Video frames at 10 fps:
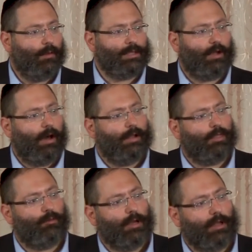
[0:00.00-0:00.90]
What's on at
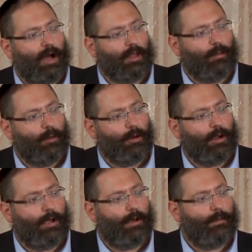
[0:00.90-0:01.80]
three o'clock in the
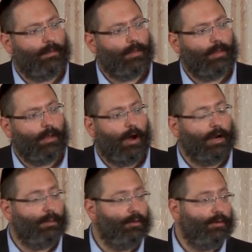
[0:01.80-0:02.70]
morning?
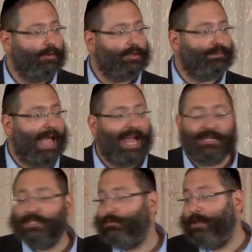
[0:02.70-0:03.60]
Honeymooners,
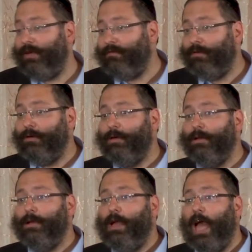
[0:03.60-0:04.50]
MASH, whatever.
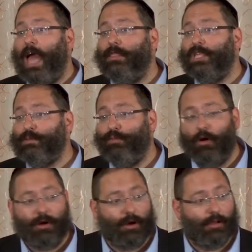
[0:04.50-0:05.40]
And this
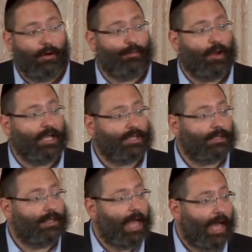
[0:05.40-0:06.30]
burglar breaks
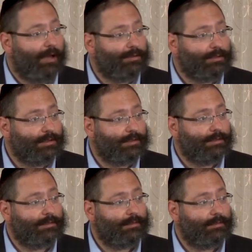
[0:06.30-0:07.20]
into the house.